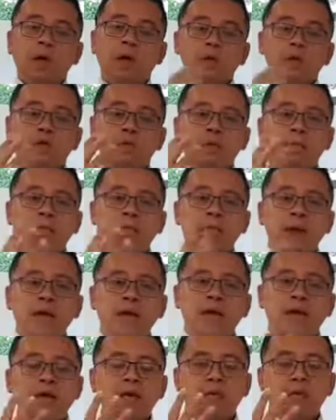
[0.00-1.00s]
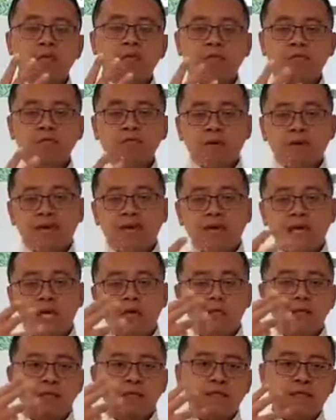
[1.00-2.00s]
The big
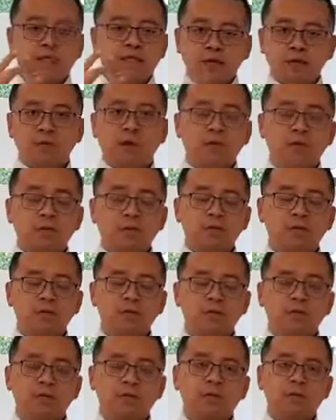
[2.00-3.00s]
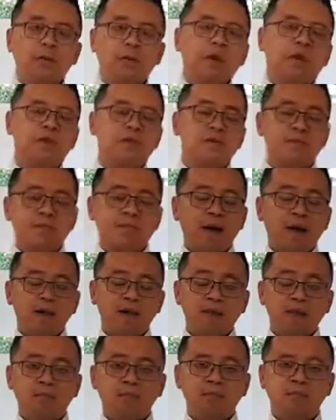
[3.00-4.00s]
3 zeros of a
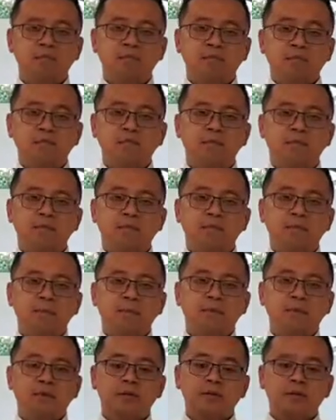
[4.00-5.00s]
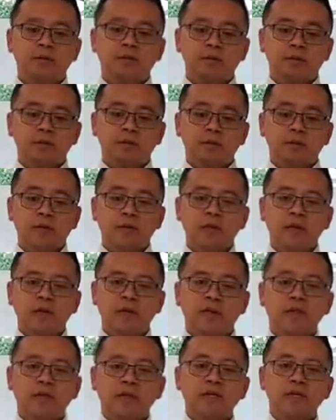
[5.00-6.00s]
Spanish portfolio bond
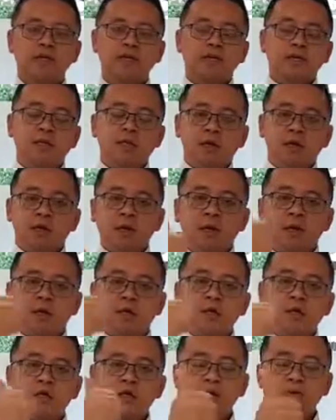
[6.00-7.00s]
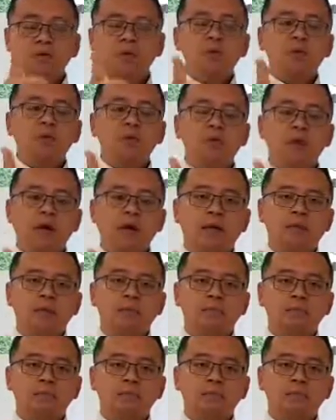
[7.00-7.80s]
is zero number 1.